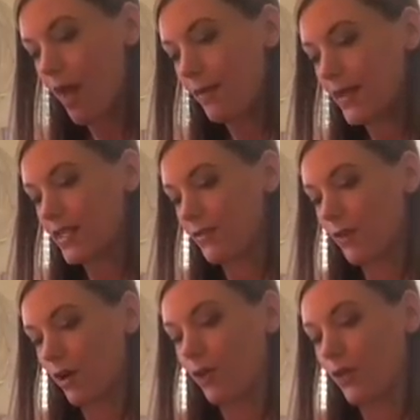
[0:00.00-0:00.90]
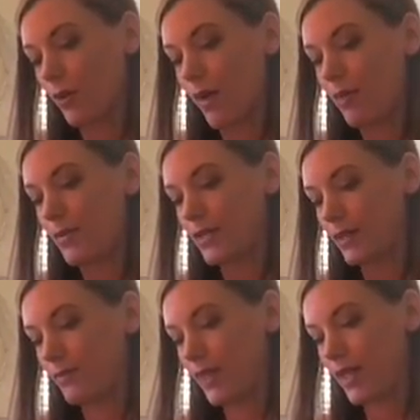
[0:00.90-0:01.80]
be difficult. There might be
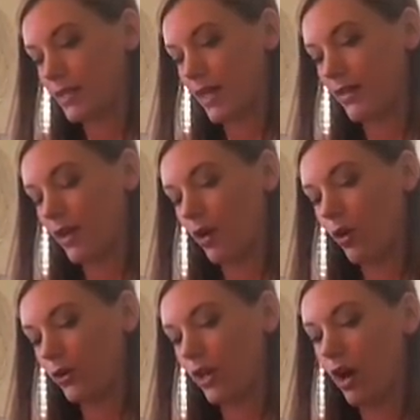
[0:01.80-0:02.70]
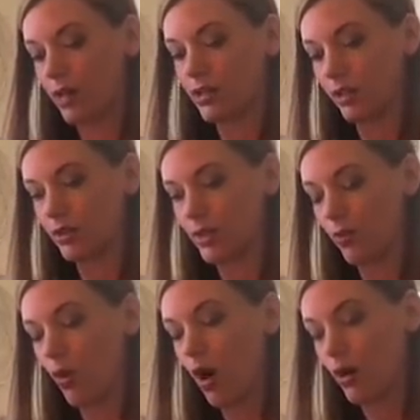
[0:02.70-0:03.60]
some things that they're holding on to, some
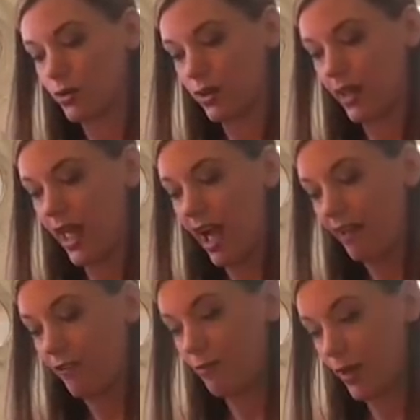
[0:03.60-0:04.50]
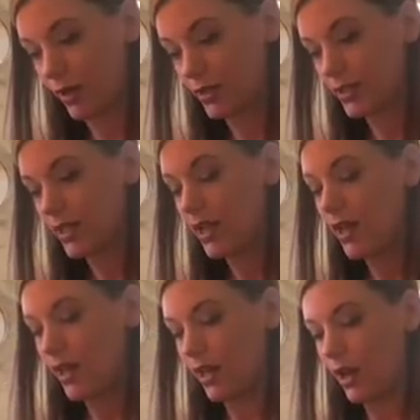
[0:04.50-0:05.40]
walls that they have built.
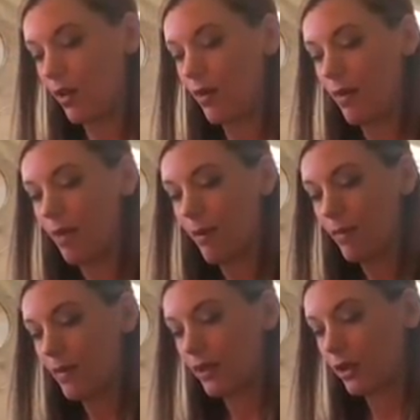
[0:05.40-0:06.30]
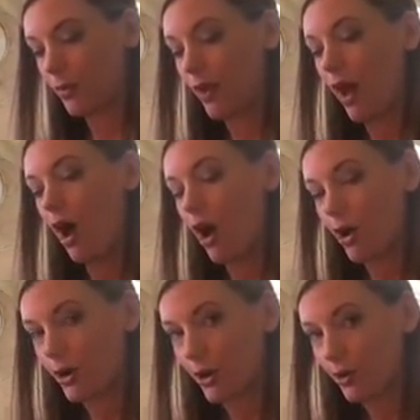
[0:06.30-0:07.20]
It might be a little bit
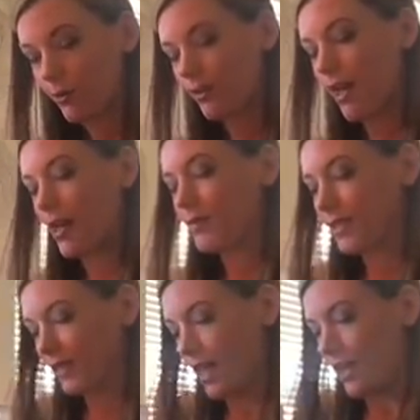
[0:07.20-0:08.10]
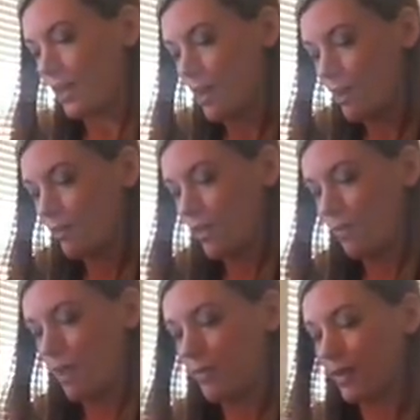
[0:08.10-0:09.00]
harder for them to let go. They
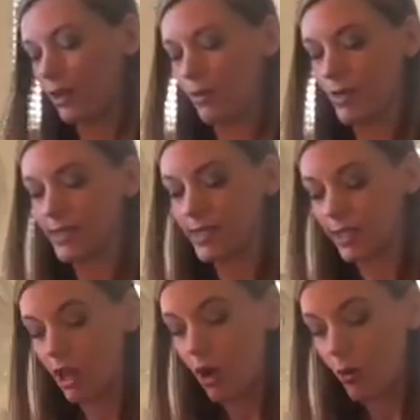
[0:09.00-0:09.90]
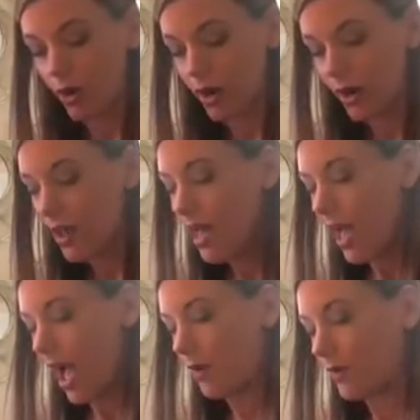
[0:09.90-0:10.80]
might be a little bit slower
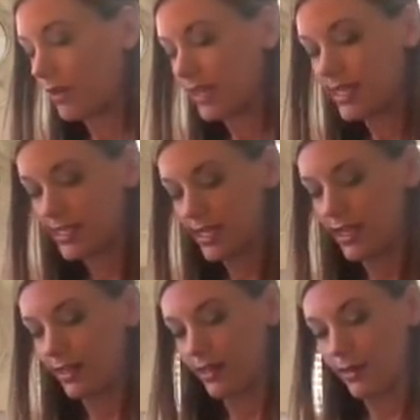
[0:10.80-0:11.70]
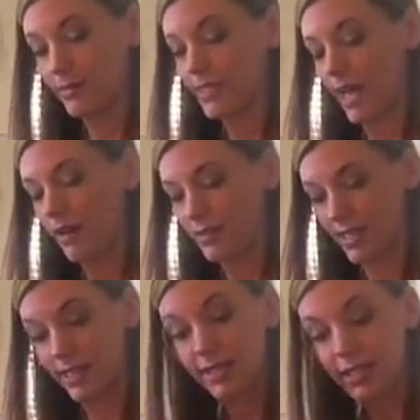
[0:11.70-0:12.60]
at releasing themselves
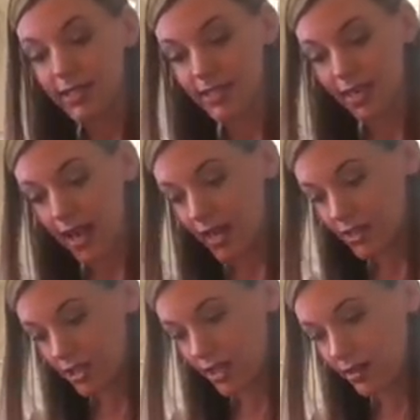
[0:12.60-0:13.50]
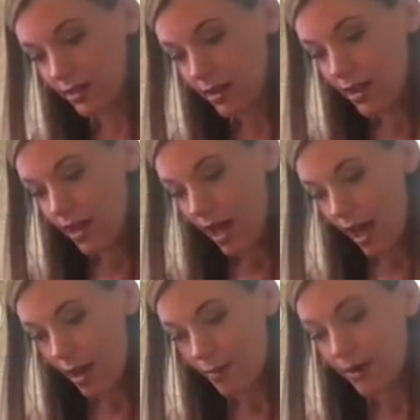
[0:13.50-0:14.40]
into this connection.
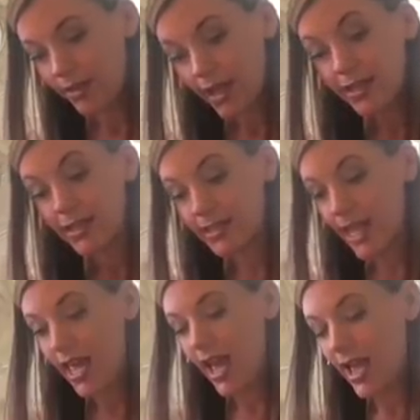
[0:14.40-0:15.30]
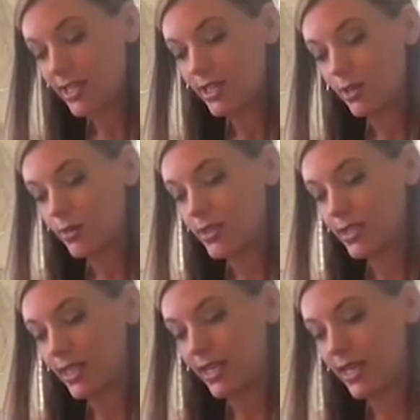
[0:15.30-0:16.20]
But at the end of the day, I do
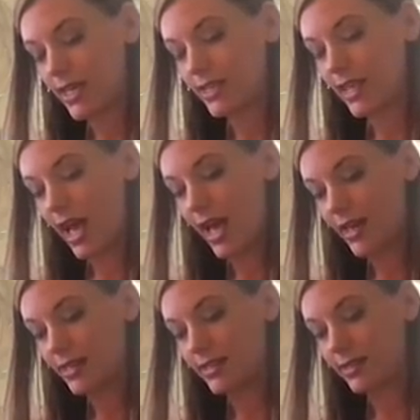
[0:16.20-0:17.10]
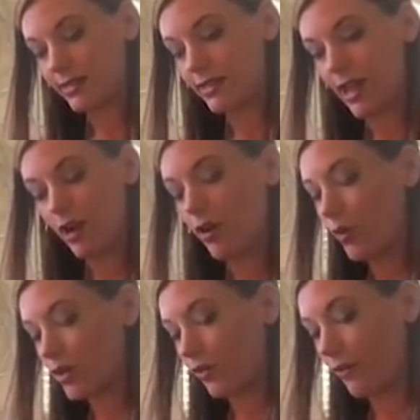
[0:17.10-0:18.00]
see this as their
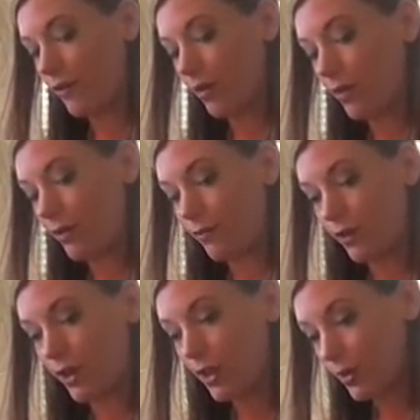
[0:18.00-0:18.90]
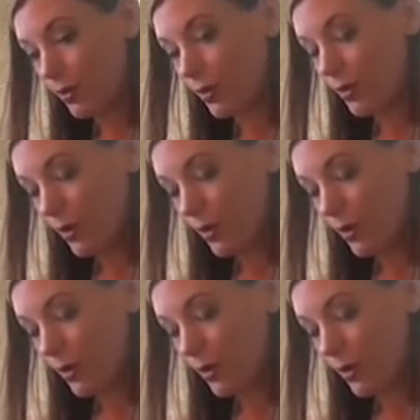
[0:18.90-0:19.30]
wish fulfillment for you,